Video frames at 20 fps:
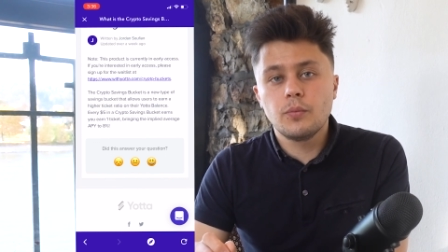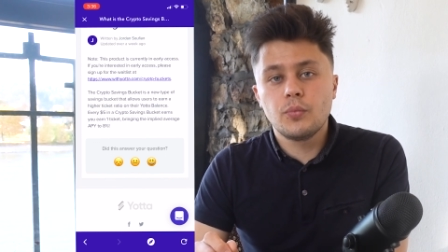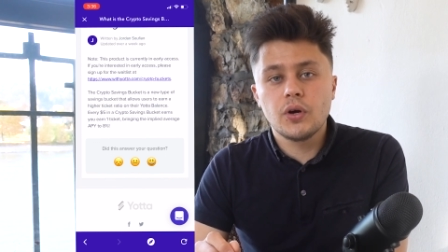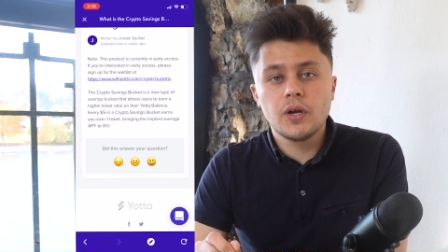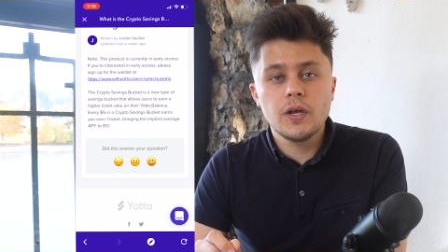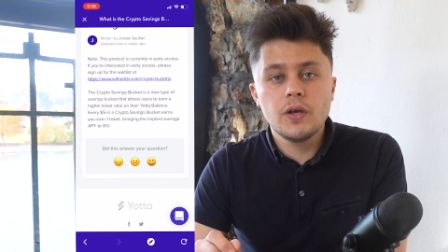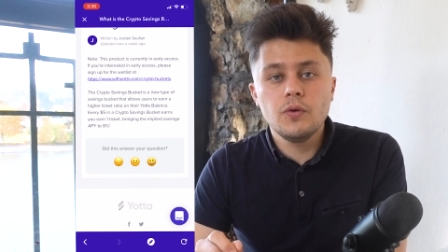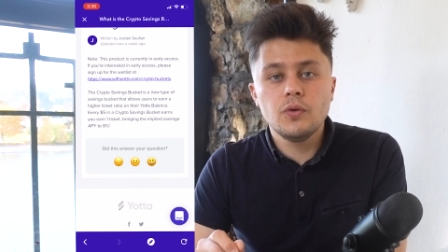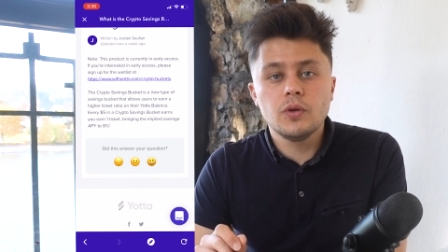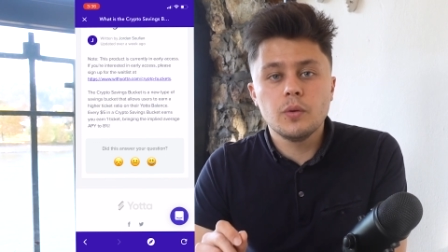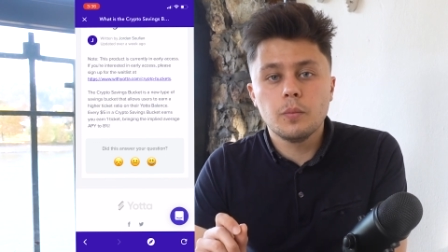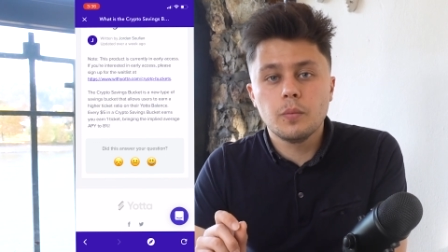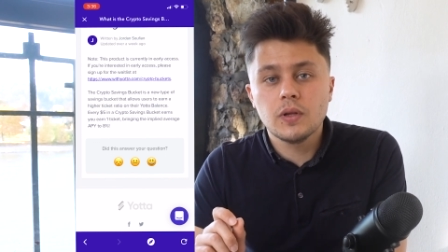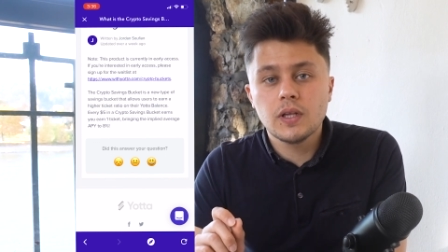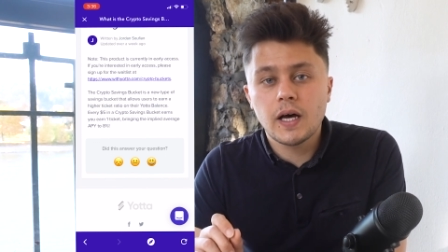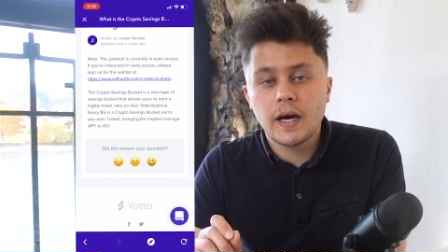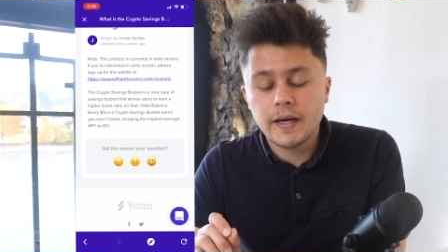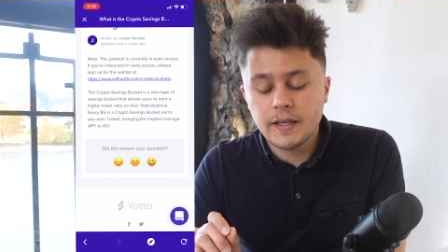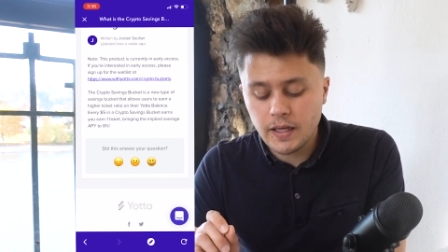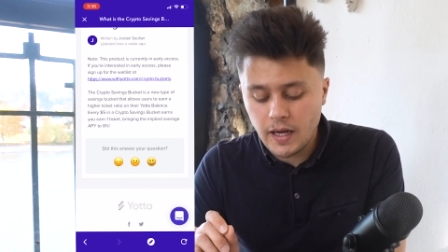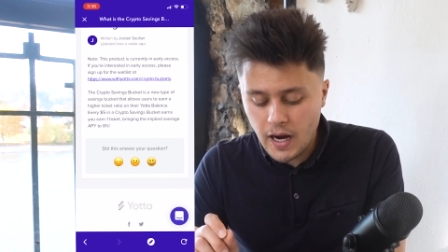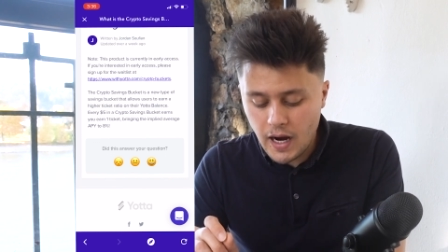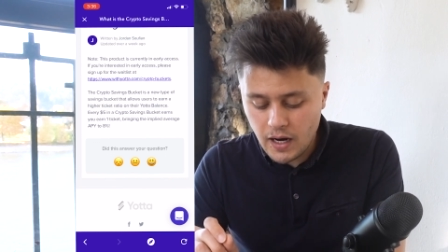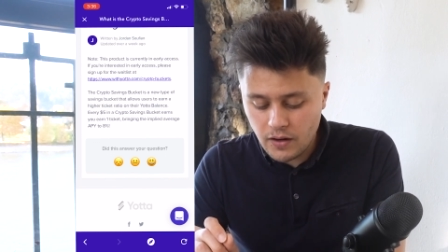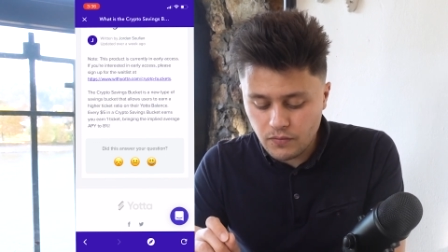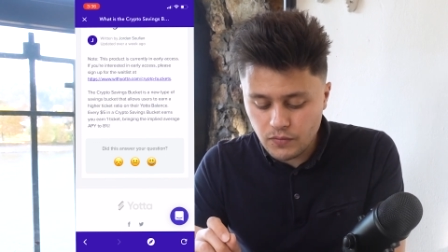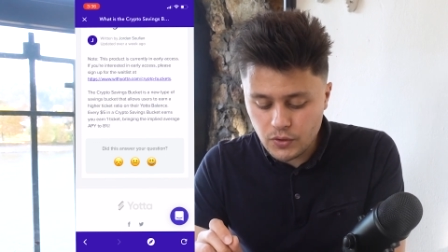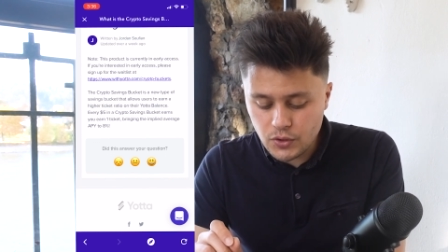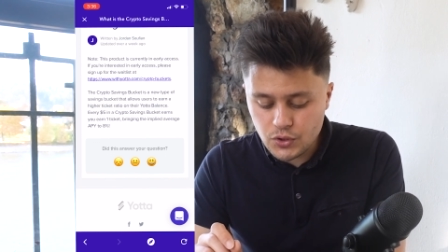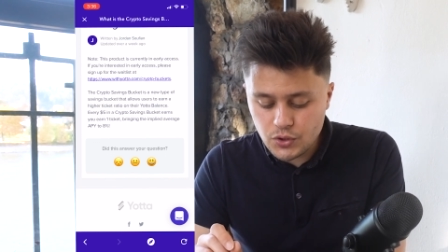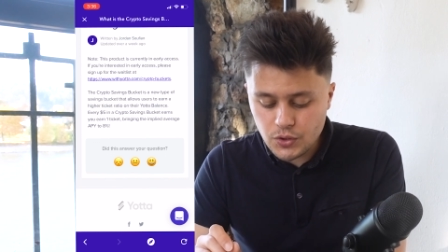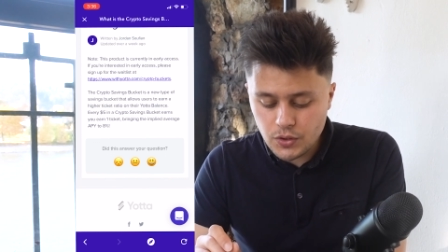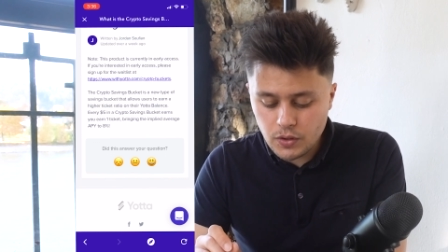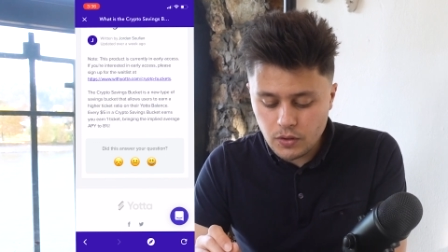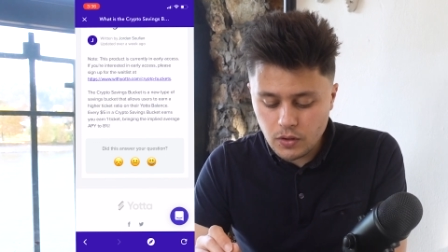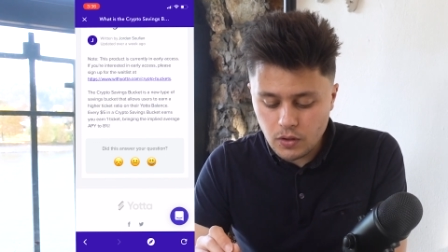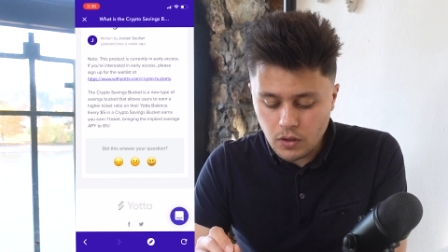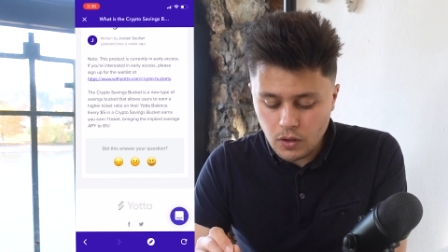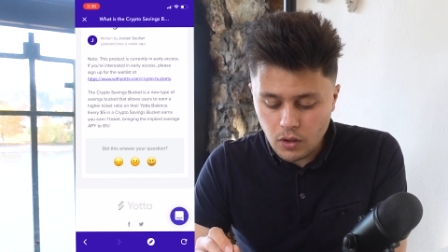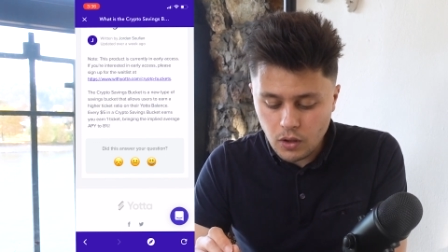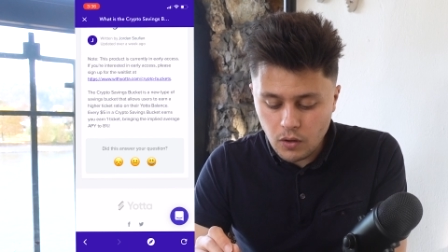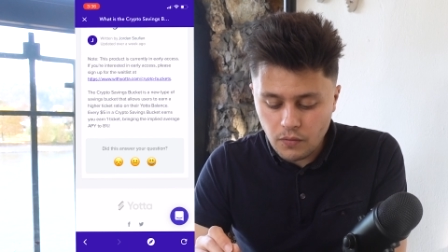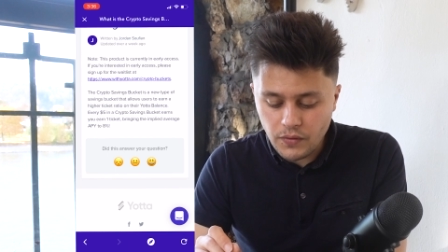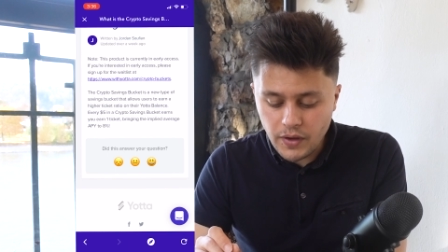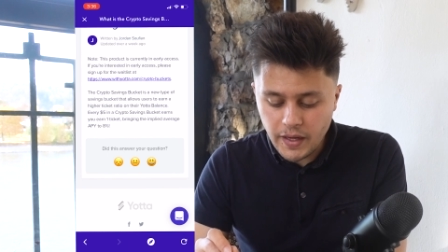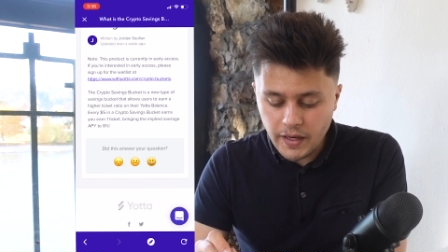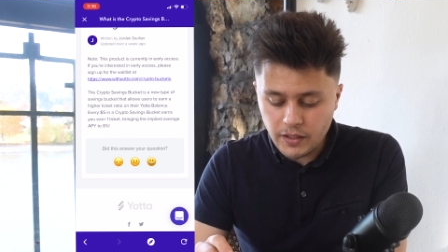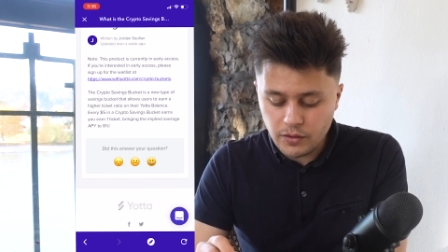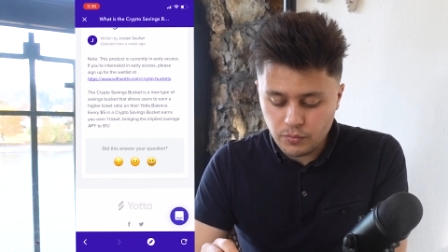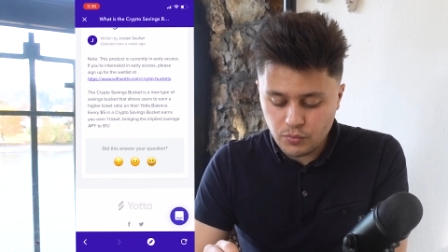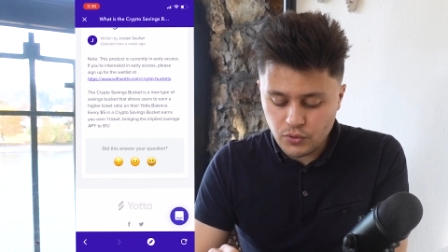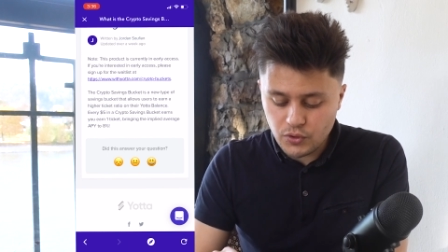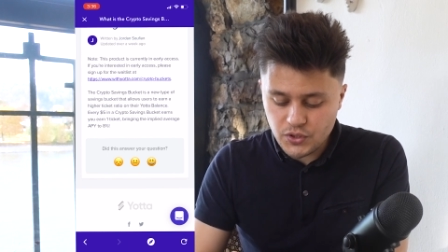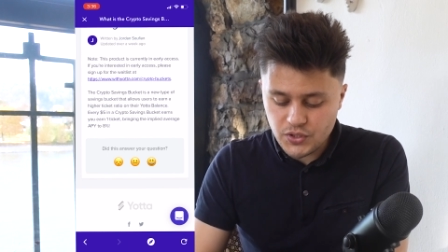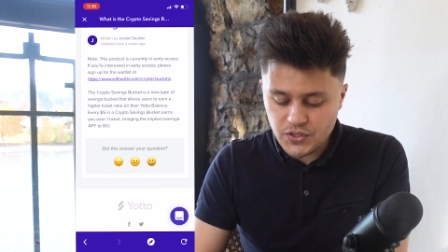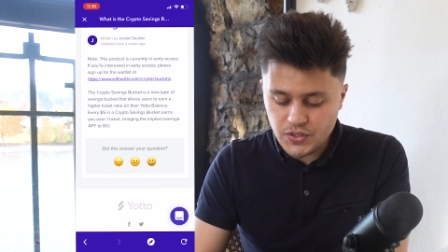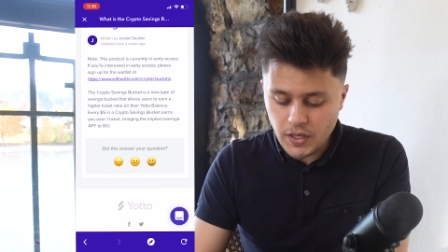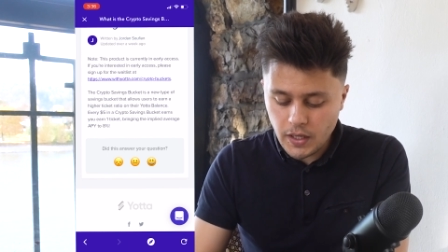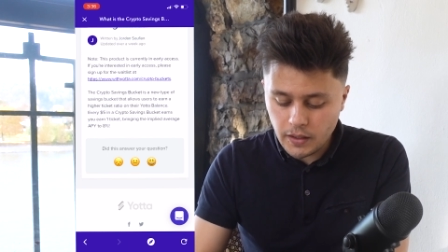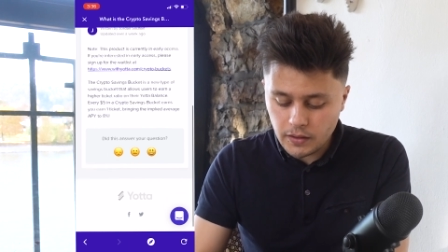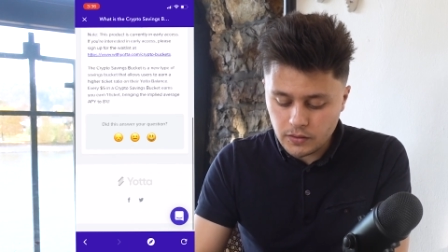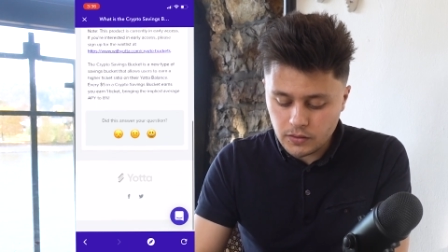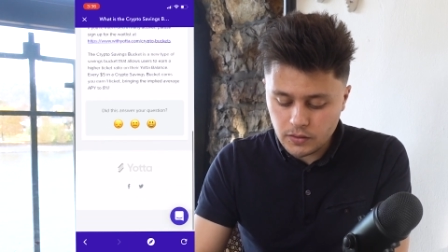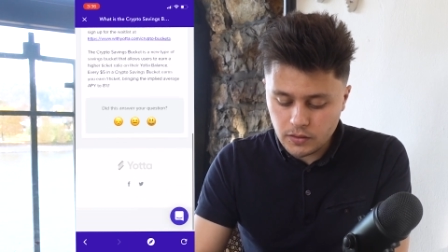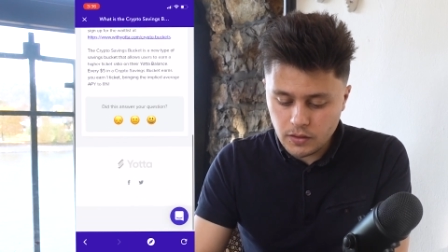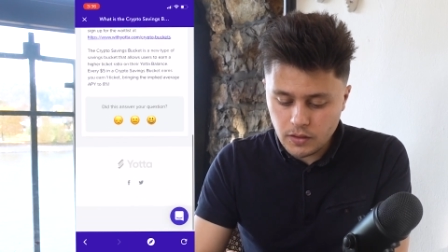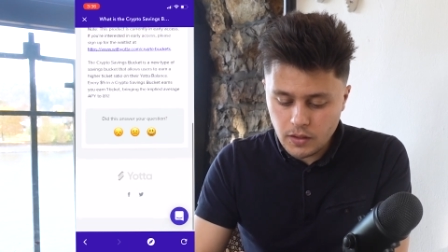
bringing you an implied average of 8%.